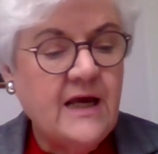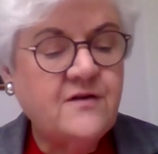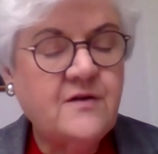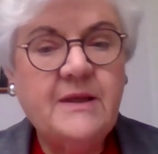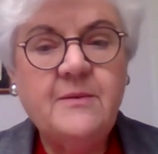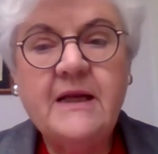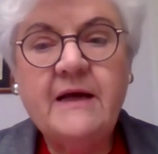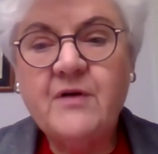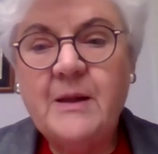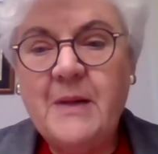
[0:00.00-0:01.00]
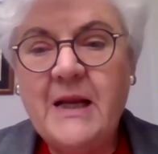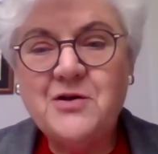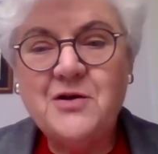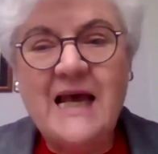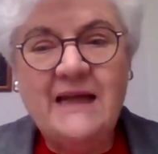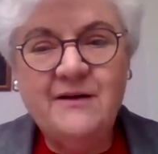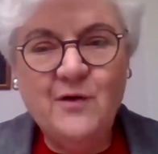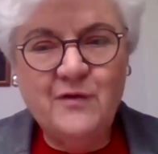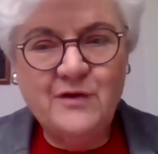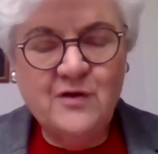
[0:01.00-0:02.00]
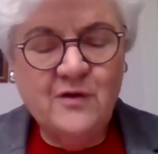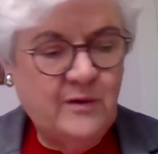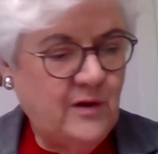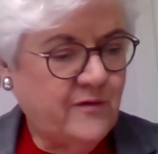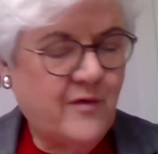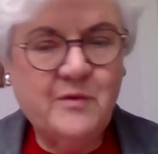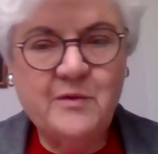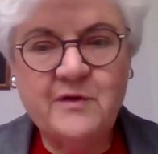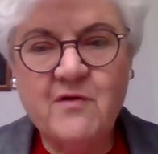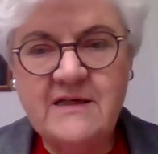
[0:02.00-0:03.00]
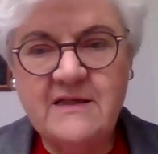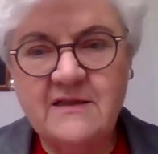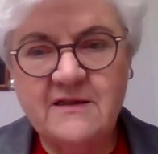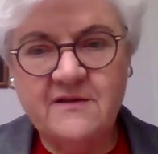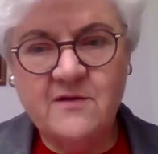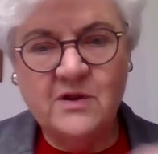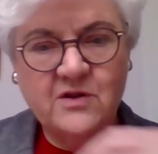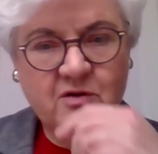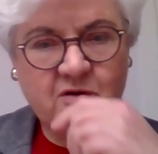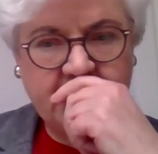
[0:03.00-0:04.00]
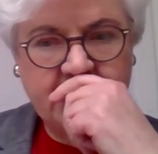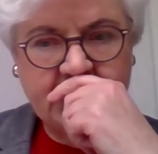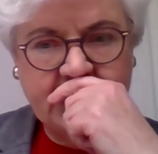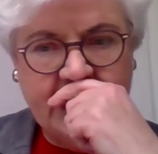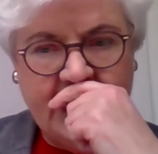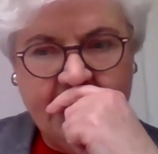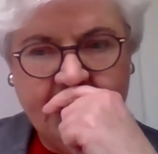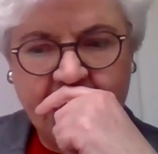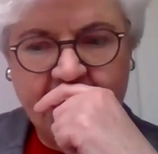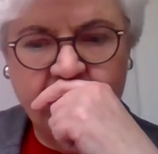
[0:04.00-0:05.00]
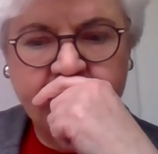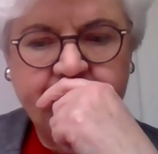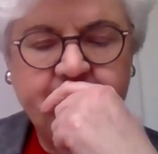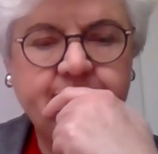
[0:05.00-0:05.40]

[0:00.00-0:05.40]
So Benjamin, I have great pleasure in handing over to you, and look forward with great interest to what you're going to say. Thank you.